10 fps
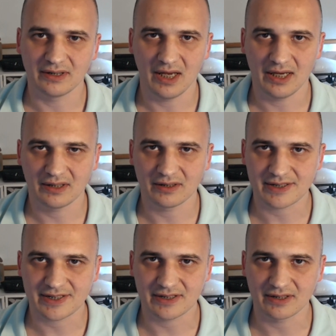
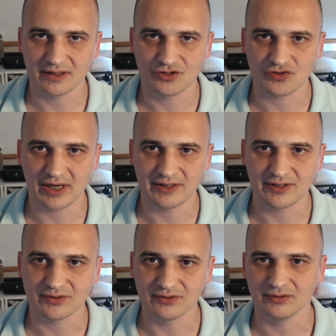hackers try
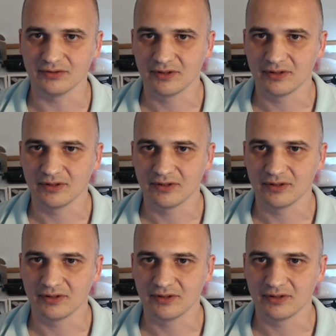to